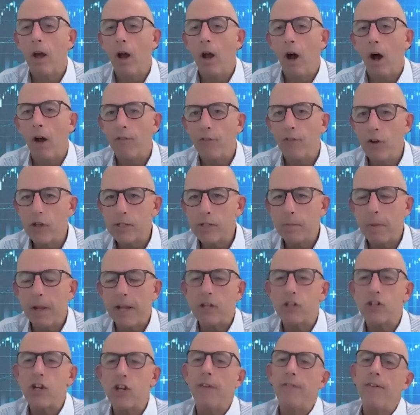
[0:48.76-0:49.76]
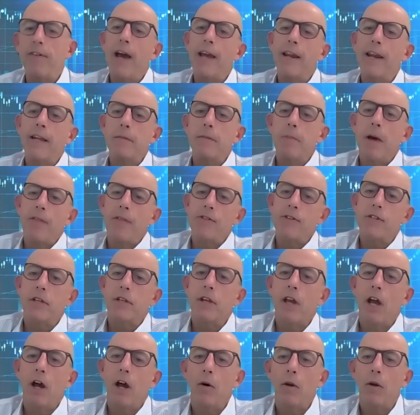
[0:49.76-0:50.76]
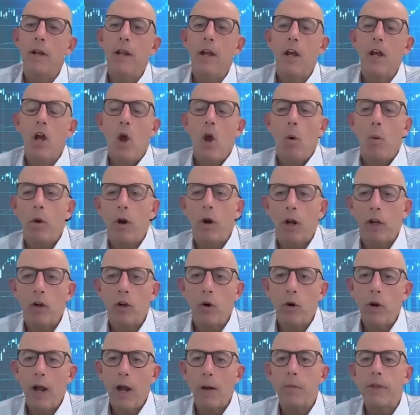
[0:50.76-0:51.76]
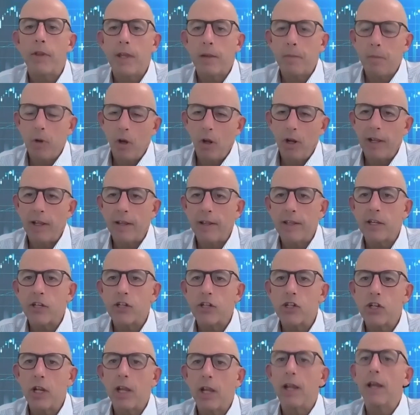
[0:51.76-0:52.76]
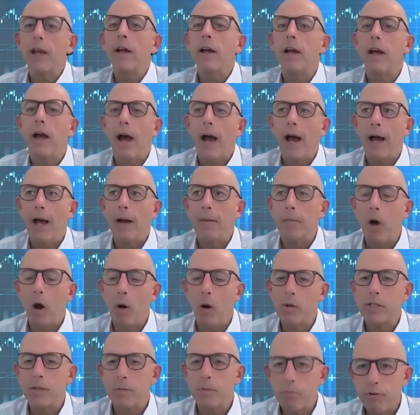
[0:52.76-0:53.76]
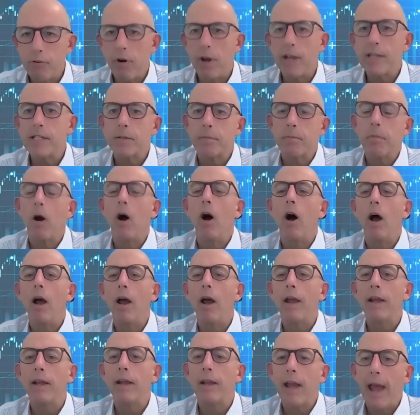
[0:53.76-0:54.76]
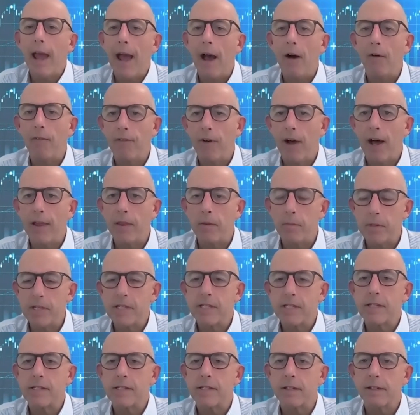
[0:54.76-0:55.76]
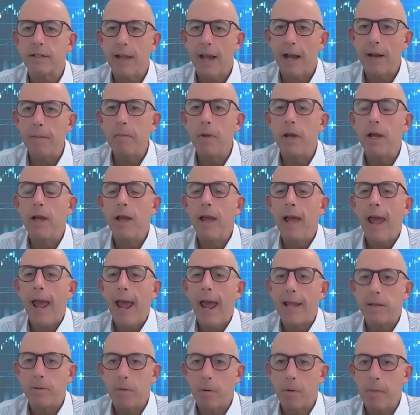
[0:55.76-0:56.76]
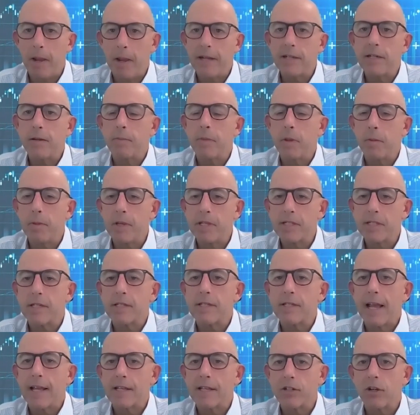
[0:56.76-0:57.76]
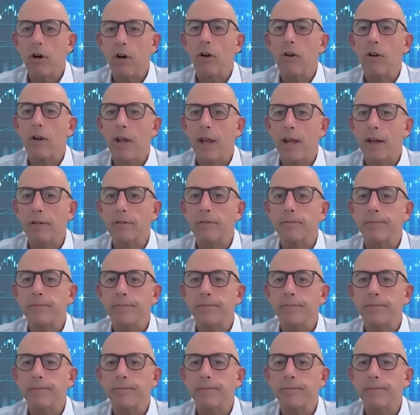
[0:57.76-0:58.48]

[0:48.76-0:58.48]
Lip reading: I first met Geoff 18 months ago, and when I caught up with him earlier this year, I was impressed by how far the business had come and the momentum the business has got now.